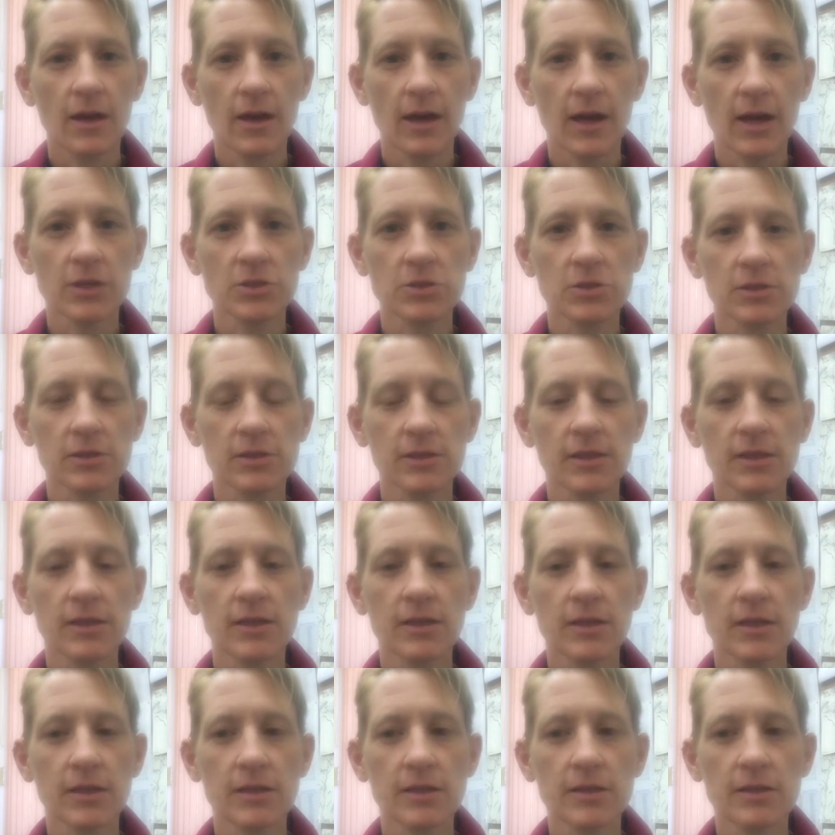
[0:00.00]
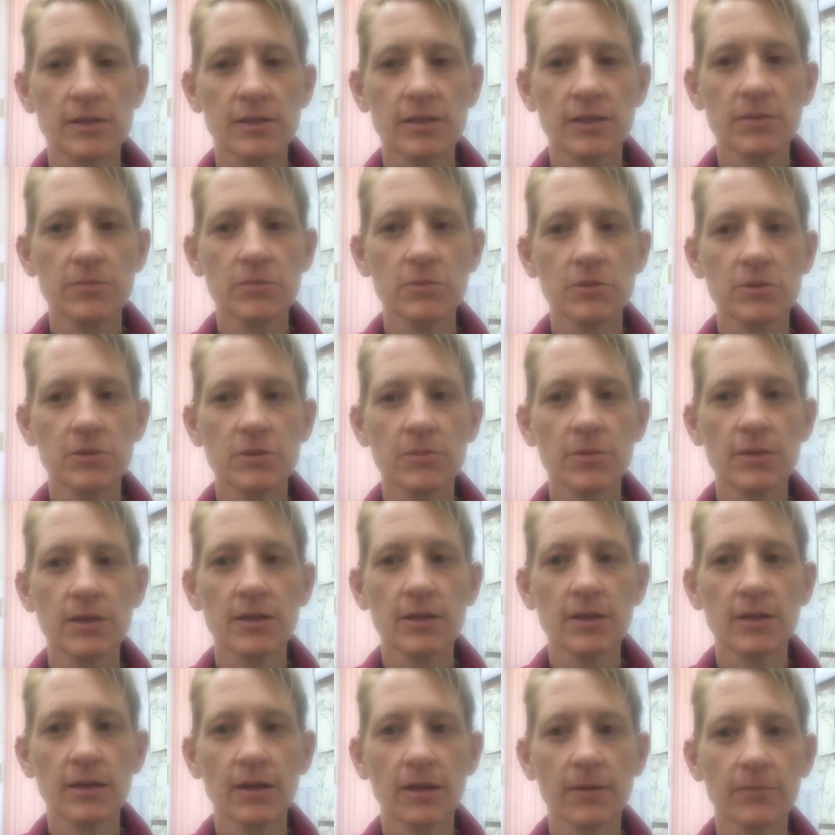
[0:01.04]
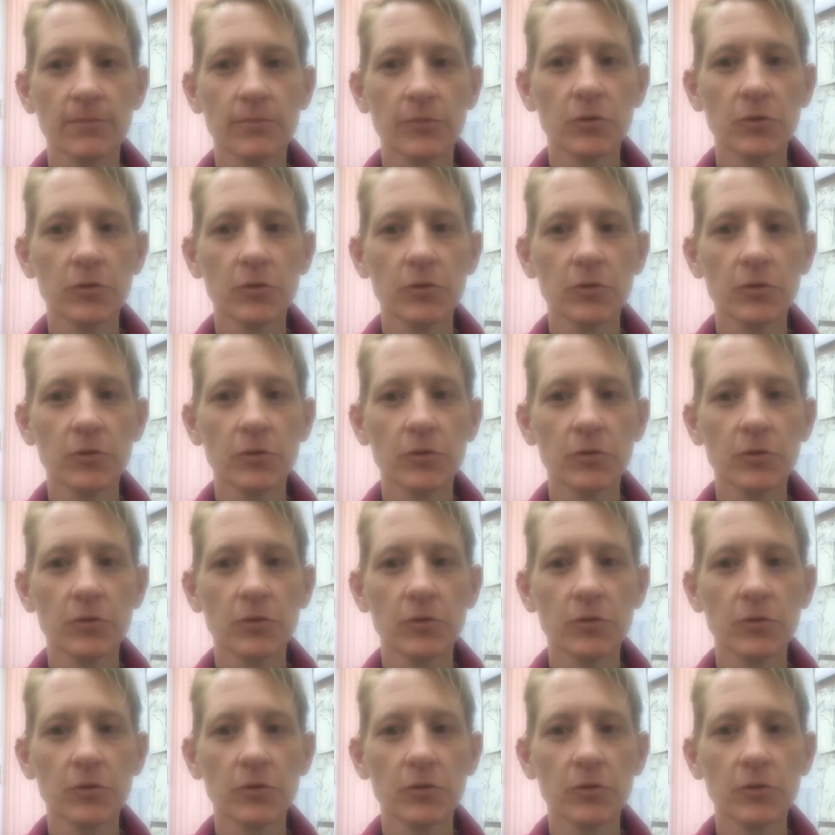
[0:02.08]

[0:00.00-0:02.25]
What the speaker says: actually seem to be